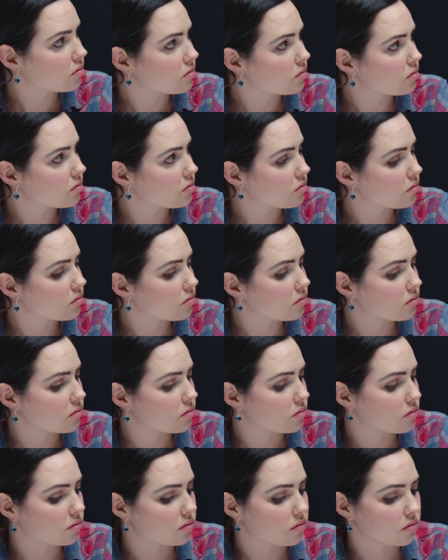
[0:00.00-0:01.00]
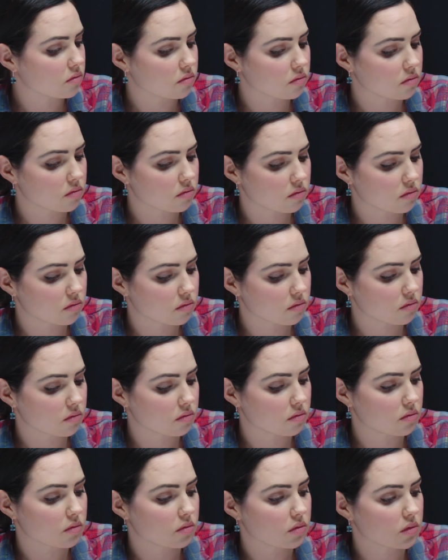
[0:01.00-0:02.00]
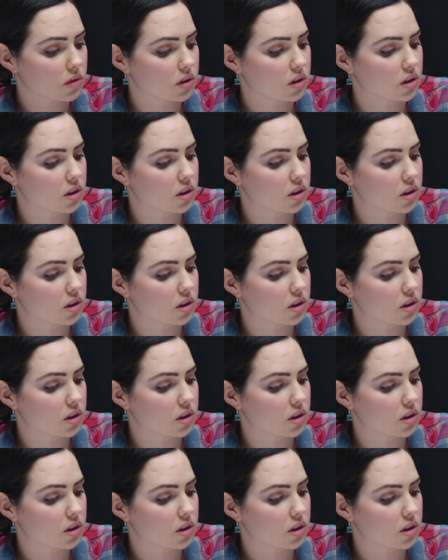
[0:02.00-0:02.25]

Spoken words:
No words are spoken by the person on screen.